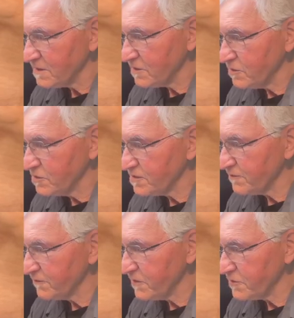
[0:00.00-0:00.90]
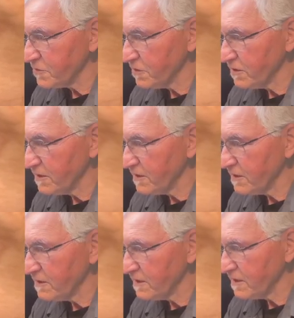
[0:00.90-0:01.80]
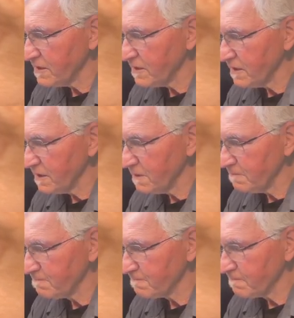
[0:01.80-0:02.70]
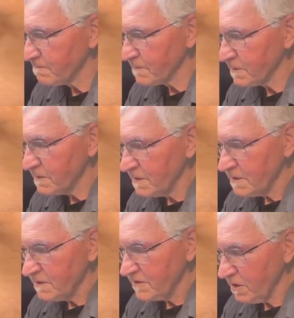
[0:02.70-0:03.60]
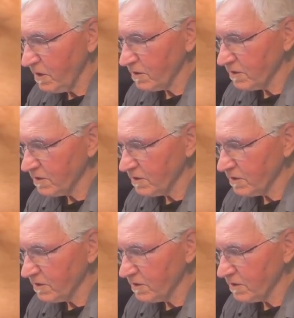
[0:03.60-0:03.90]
a useful feature. And then there are a